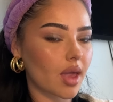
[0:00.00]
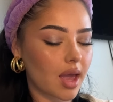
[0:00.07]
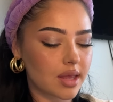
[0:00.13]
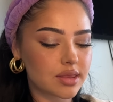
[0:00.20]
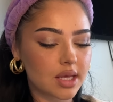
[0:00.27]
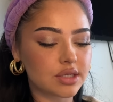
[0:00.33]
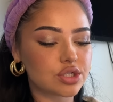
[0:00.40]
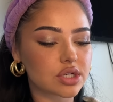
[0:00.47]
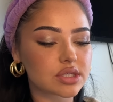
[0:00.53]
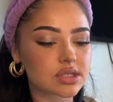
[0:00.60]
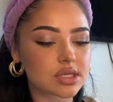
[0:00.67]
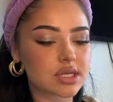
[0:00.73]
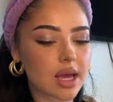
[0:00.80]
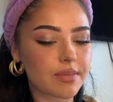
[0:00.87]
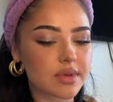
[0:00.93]
And then just
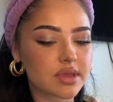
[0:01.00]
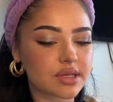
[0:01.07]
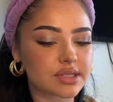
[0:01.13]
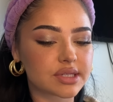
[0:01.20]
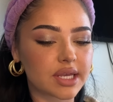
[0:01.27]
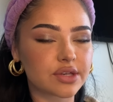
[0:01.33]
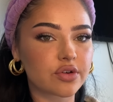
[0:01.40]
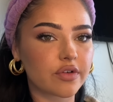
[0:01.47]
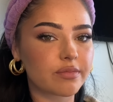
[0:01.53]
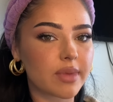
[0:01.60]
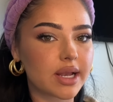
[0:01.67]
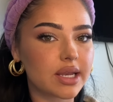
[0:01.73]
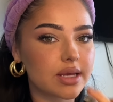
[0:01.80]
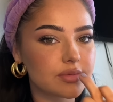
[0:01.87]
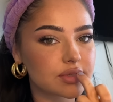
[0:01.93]
to dab in the center of
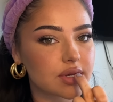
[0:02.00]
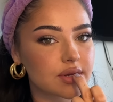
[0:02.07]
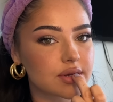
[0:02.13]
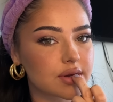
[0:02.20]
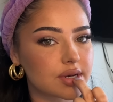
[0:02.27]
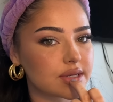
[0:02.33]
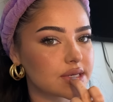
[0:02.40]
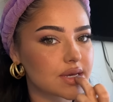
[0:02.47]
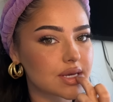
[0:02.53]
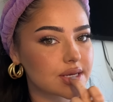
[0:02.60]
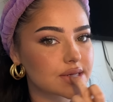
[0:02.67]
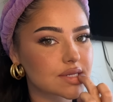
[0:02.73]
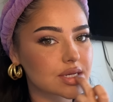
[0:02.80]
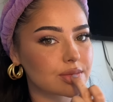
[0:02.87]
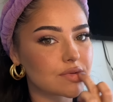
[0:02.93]
my lips, I'm gonna take
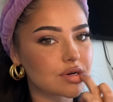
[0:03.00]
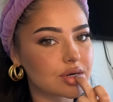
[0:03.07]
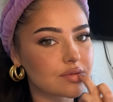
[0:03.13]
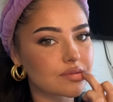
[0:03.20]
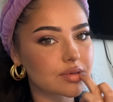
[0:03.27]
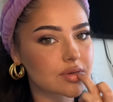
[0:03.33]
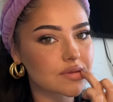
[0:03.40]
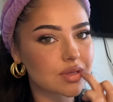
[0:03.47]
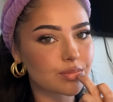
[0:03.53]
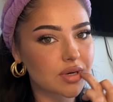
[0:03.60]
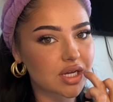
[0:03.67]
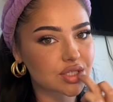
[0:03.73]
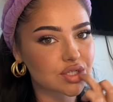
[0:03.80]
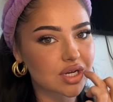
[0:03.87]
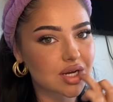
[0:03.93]
some of the
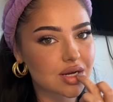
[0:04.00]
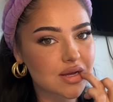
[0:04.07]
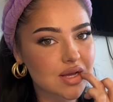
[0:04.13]
blusher.